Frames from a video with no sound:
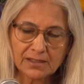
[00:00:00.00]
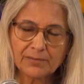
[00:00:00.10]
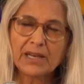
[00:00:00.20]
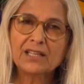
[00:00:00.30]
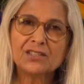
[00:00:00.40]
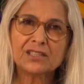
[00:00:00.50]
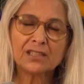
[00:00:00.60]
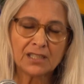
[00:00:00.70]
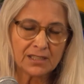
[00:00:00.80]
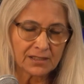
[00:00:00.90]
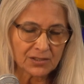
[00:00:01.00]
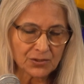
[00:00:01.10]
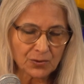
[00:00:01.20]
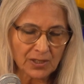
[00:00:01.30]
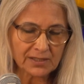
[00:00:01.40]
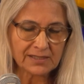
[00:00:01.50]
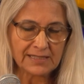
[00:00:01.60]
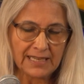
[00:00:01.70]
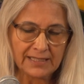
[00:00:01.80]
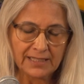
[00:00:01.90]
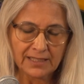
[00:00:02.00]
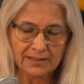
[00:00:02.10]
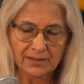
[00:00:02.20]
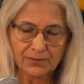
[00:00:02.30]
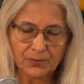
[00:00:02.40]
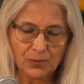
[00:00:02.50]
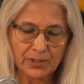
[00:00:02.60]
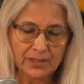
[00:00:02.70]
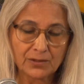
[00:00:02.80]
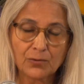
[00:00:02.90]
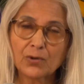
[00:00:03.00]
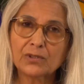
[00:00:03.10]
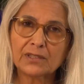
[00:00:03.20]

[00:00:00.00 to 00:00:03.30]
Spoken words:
Imagine that you are standing at that fork in the road,